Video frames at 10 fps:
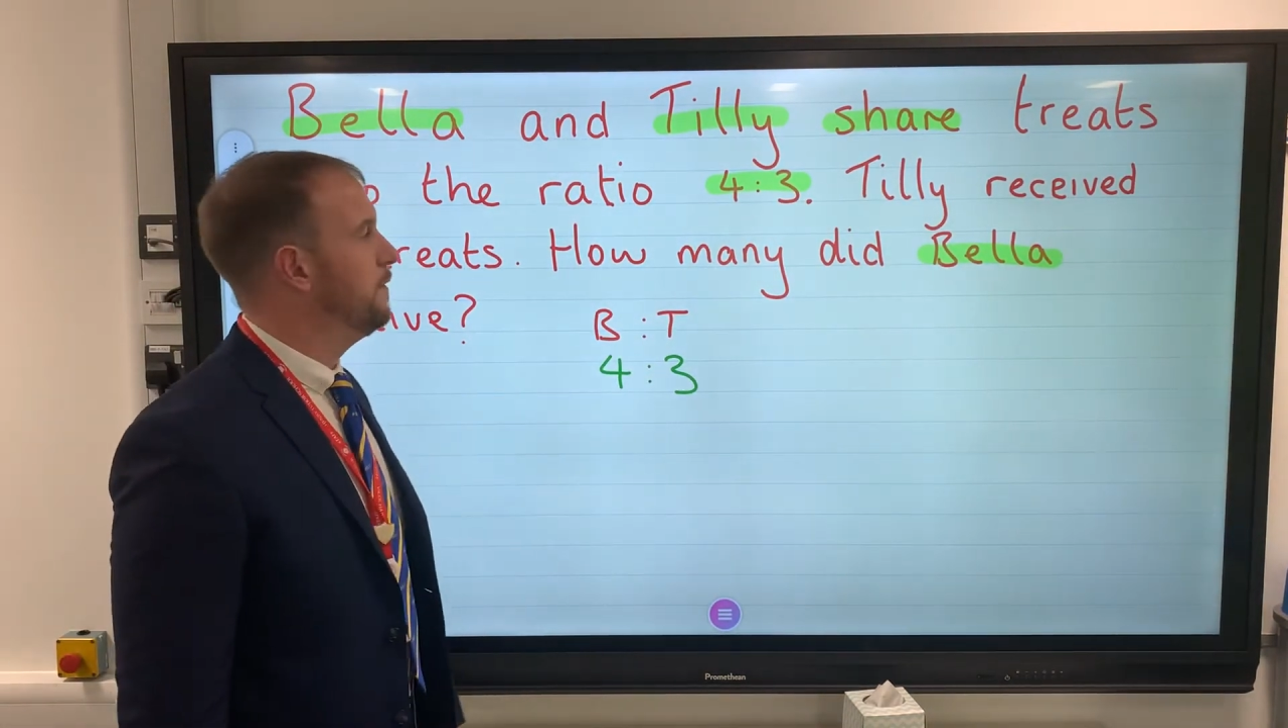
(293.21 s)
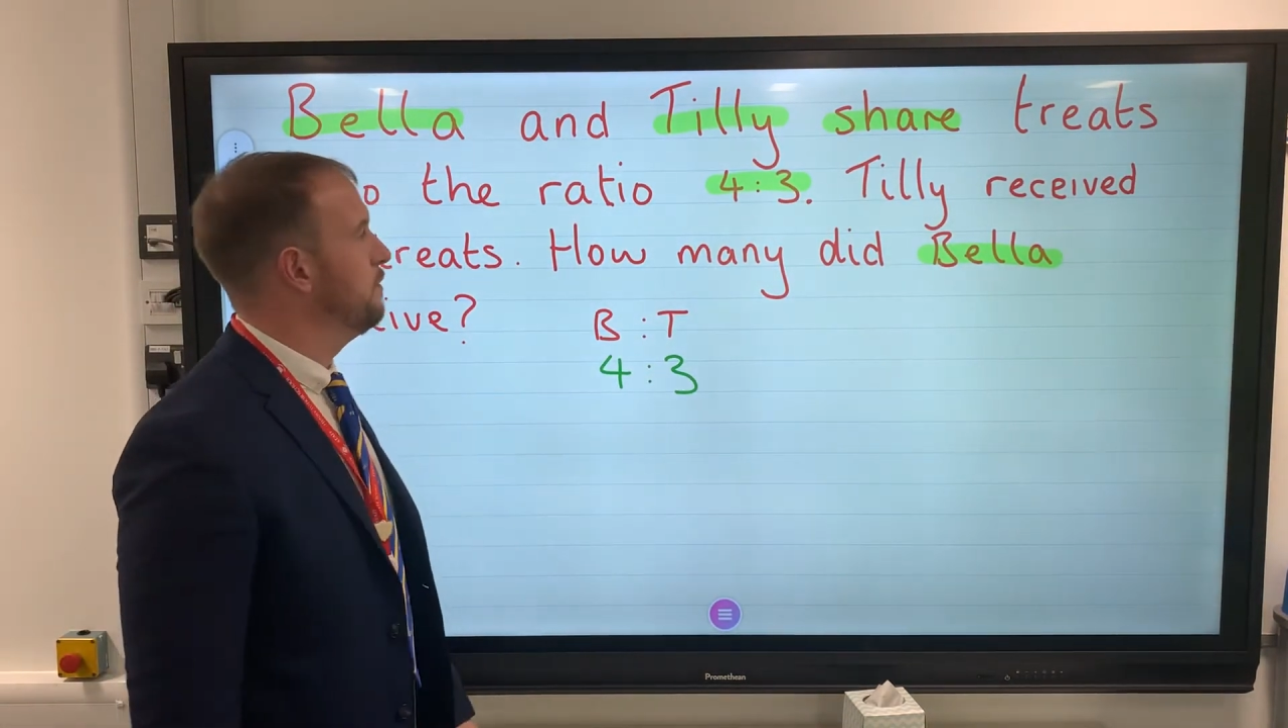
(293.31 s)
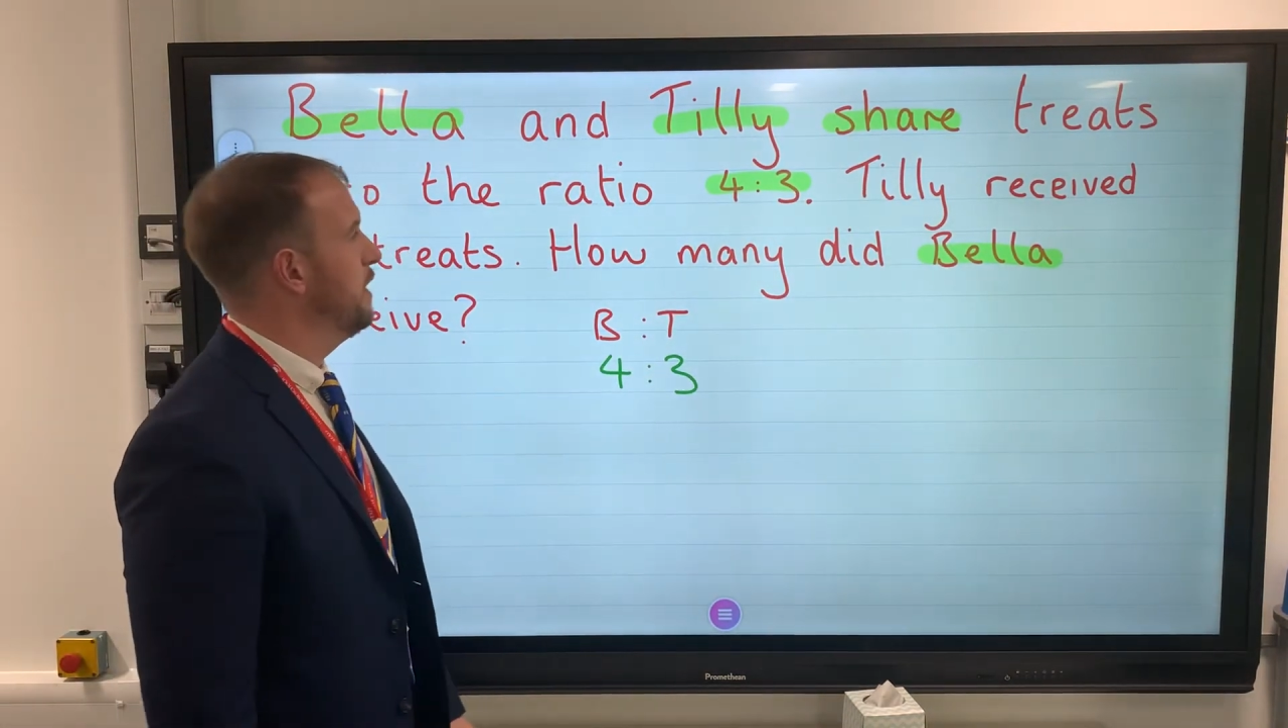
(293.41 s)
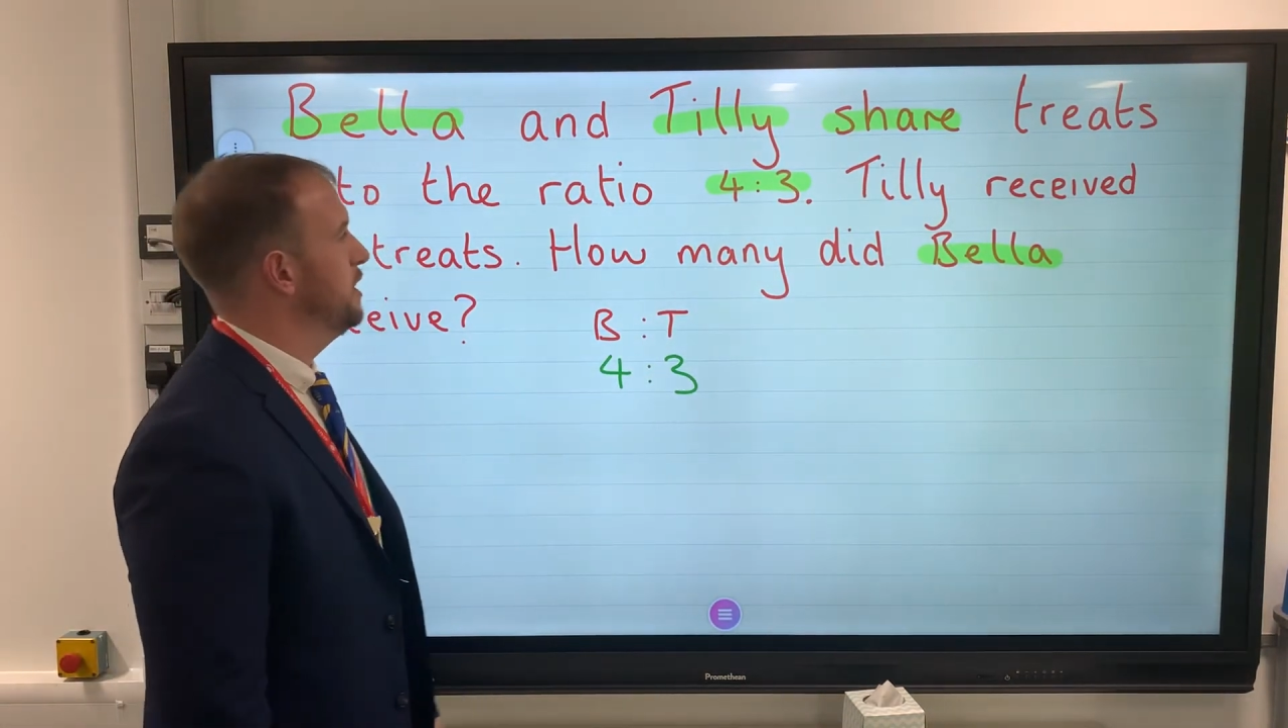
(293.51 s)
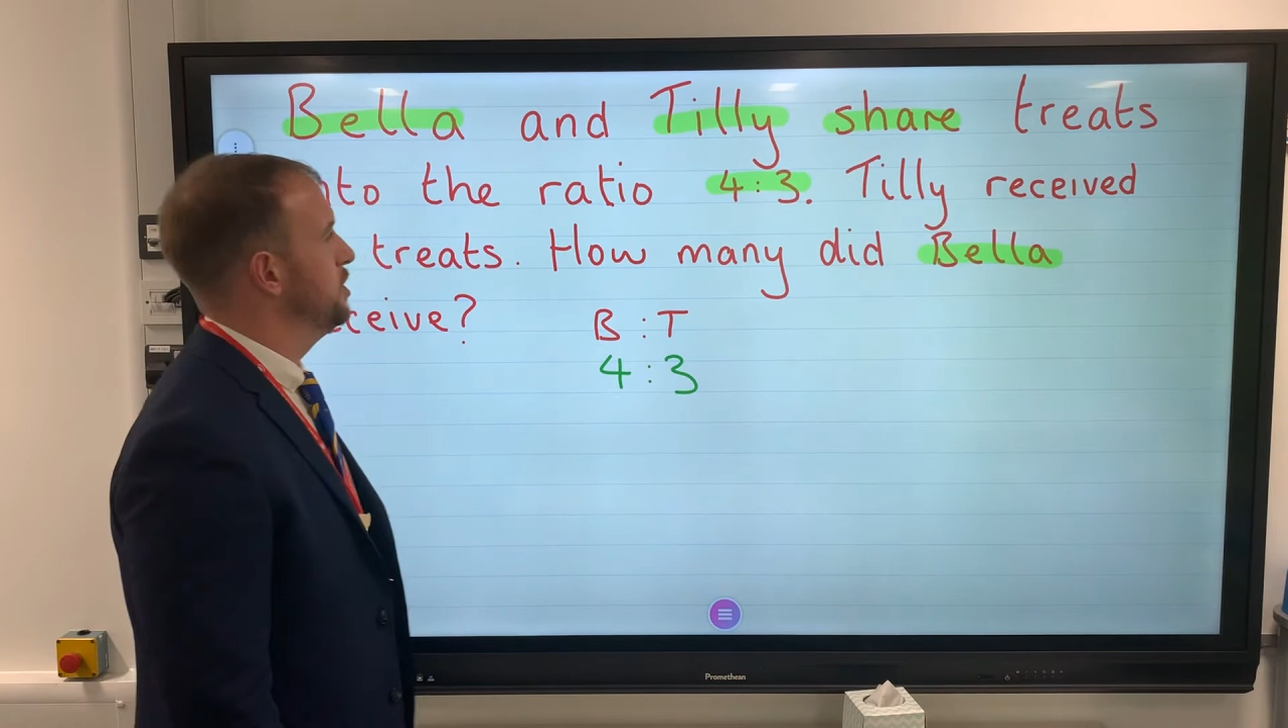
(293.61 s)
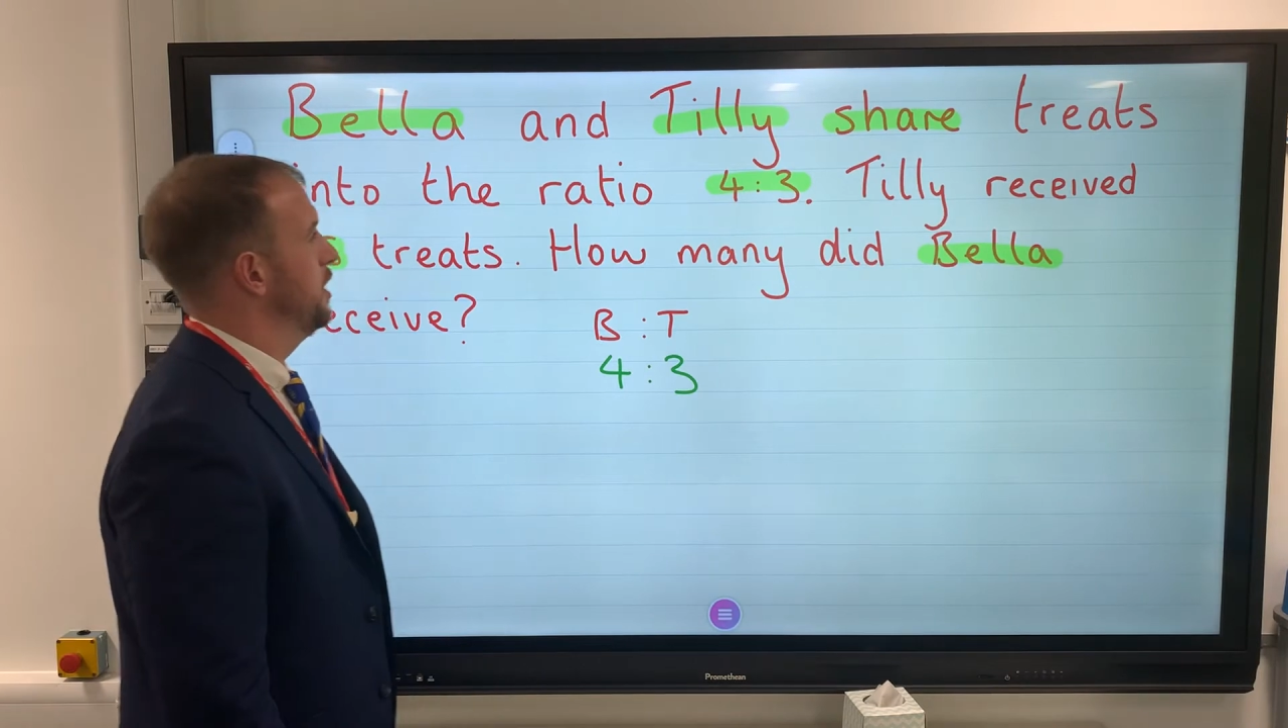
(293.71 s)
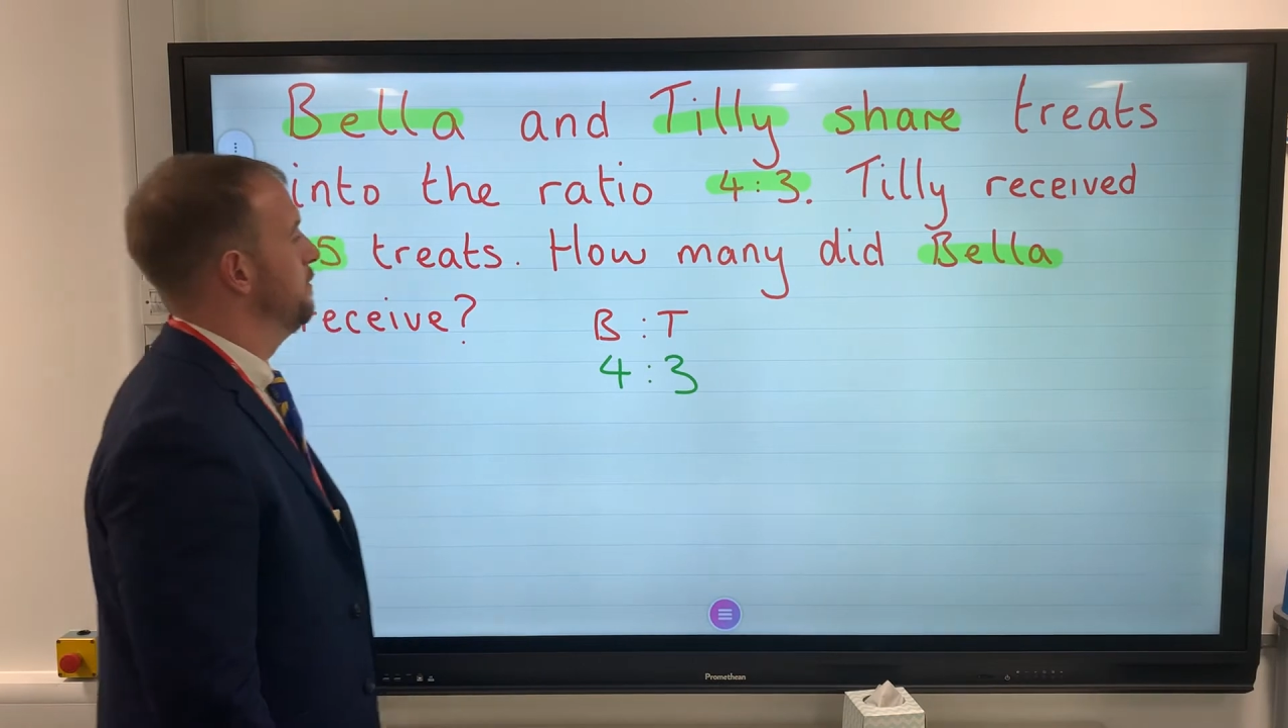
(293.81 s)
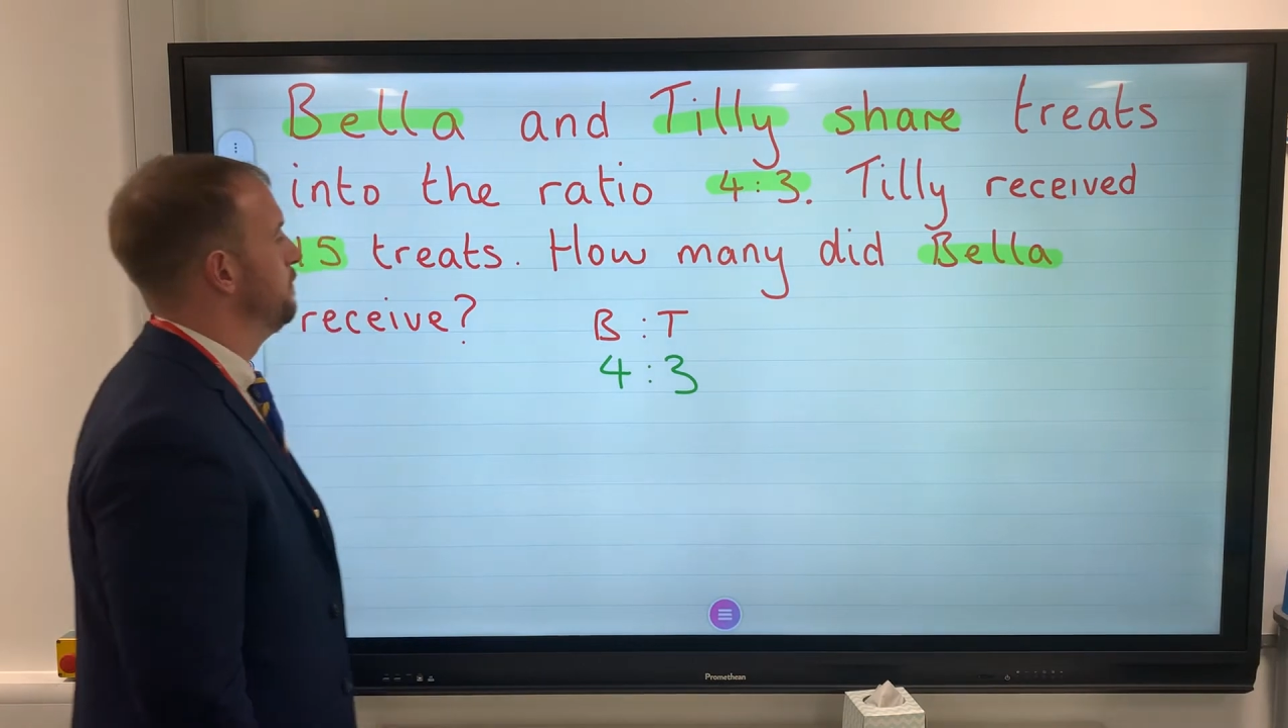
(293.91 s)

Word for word: ratio.